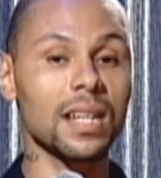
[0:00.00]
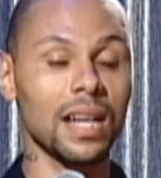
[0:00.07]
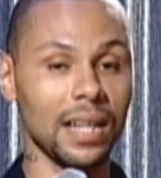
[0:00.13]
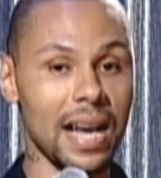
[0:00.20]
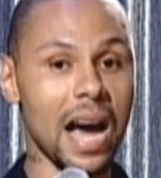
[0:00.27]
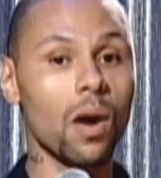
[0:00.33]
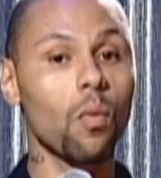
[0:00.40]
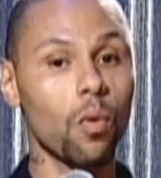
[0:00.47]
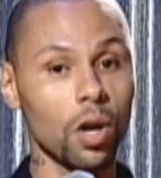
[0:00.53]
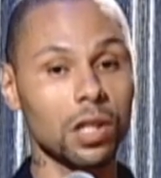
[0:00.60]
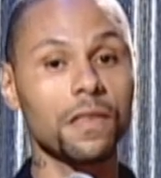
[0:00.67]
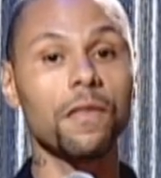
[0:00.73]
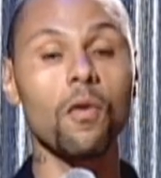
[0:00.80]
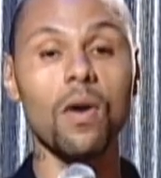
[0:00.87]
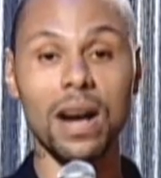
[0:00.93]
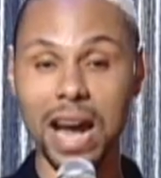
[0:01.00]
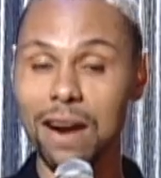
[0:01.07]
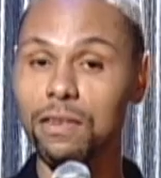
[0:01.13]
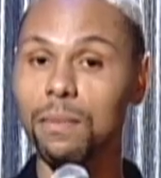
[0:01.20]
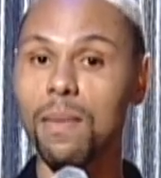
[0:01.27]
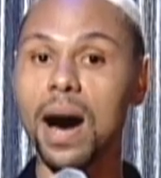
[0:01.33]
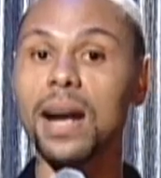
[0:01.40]
a lot worse for
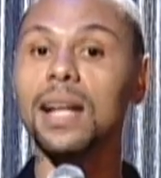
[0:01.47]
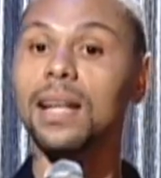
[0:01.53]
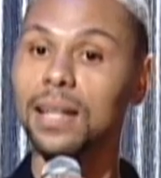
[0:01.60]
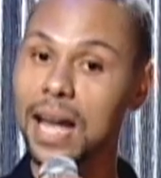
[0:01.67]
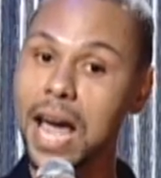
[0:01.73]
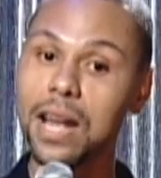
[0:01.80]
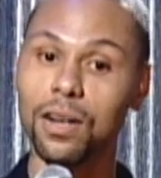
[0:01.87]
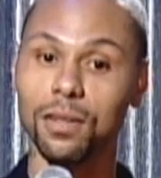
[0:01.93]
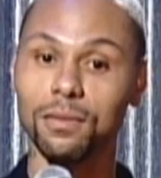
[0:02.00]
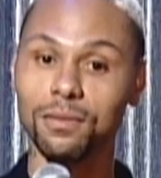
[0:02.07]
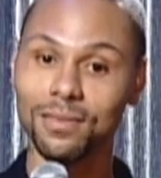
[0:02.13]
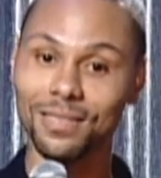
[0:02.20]
everybody later.